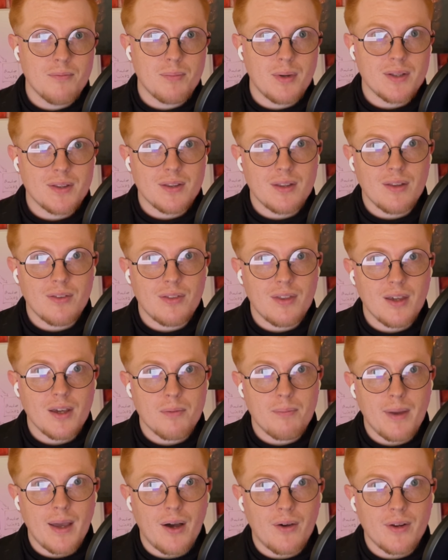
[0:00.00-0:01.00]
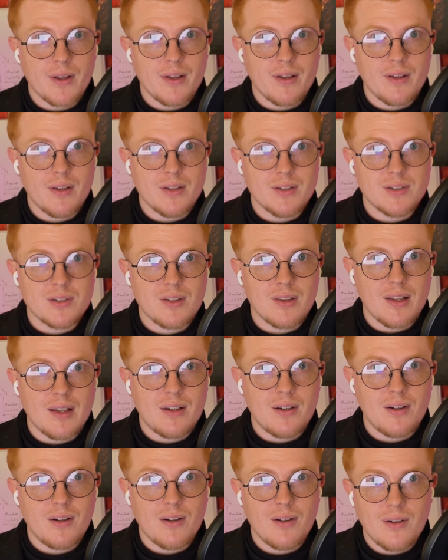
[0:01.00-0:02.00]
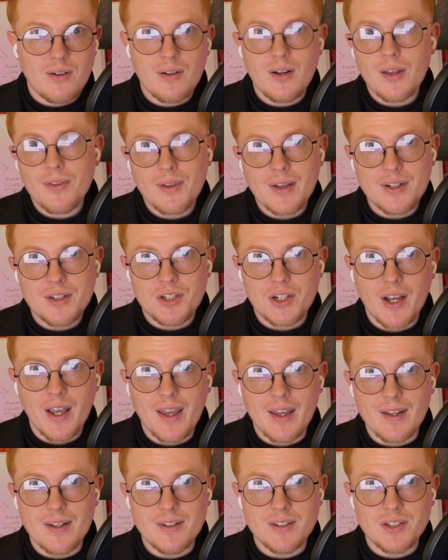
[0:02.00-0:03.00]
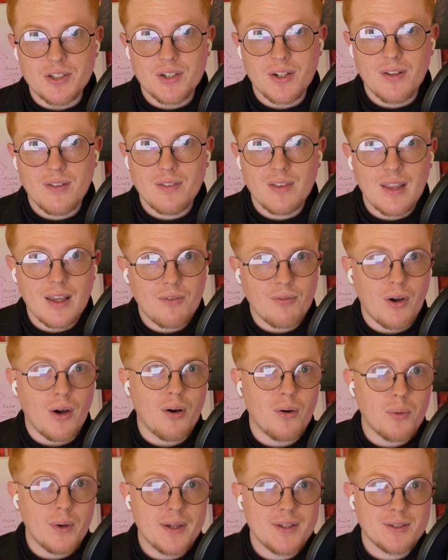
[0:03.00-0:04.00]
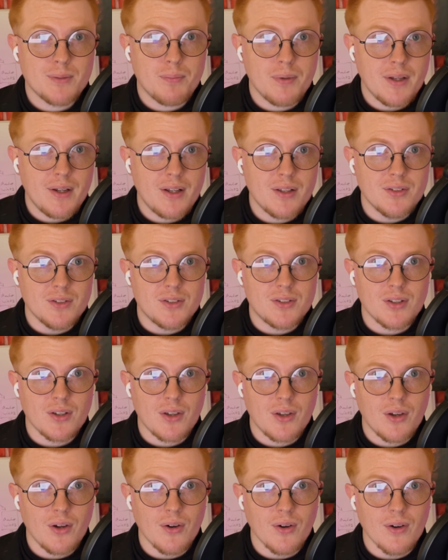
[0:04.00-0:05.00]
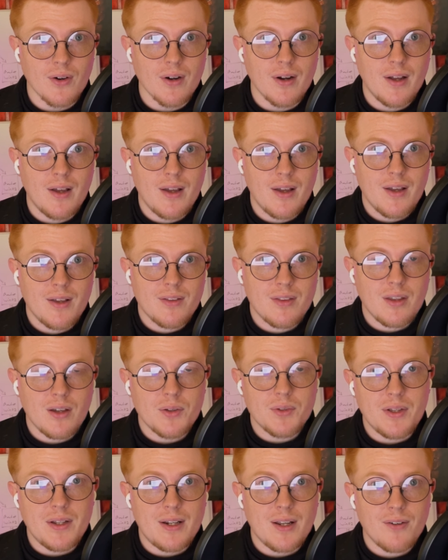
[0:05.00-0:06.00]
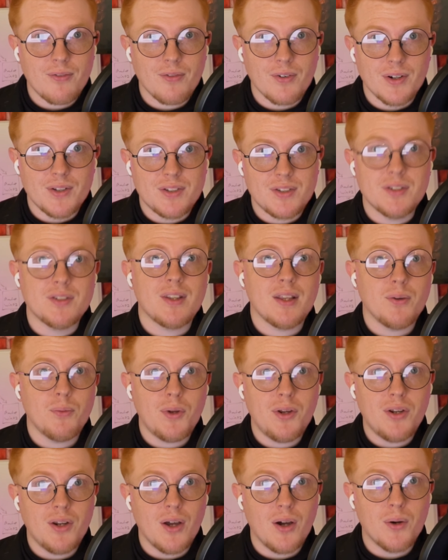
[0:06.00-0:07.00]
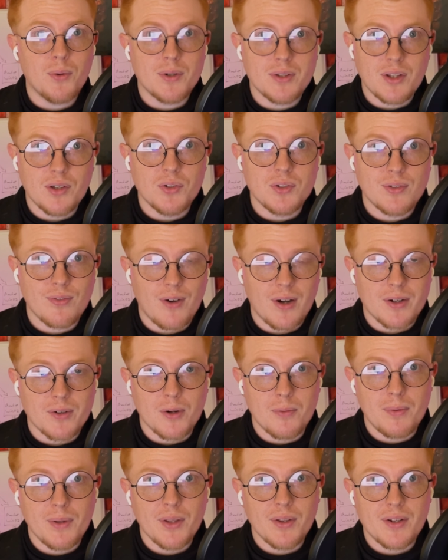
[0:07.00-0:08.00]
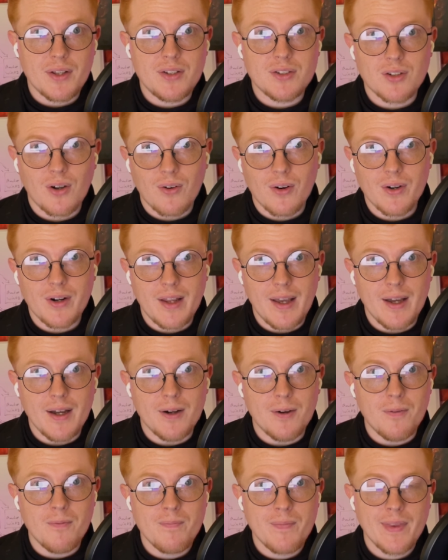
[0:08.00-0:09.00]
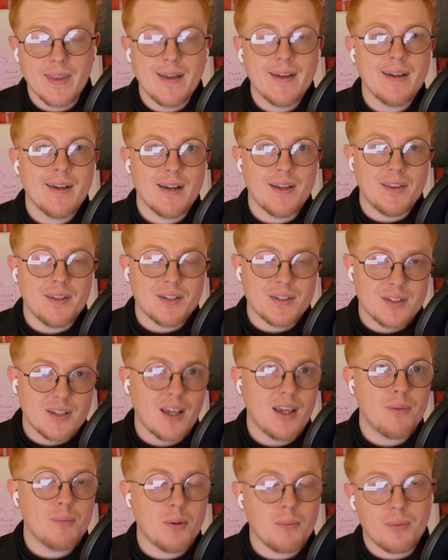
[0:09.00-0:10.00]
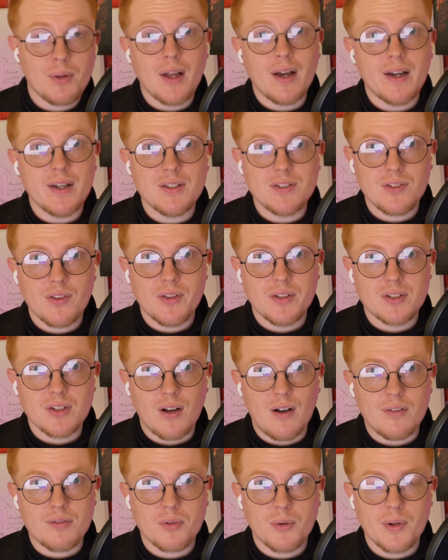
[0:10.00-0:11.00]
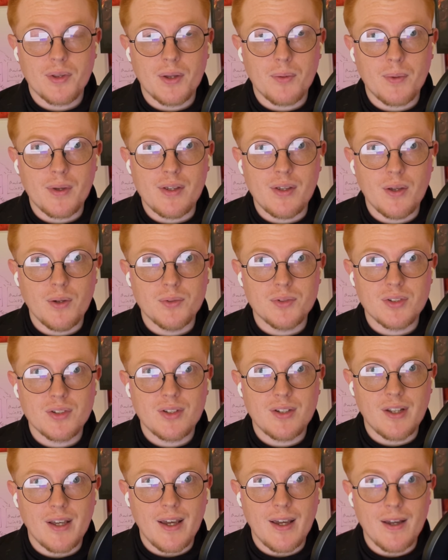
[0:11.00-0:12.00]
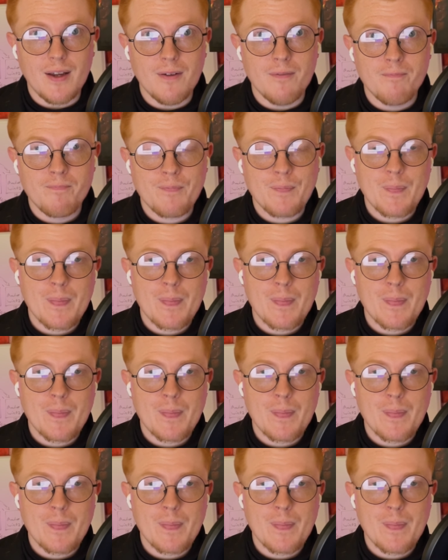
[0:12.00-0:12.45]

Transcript: but the thing about it is that nothing changed. They've always been insecure. The only difference is that we know what those vulnerabilities are now, and the same applies to the software that we use today.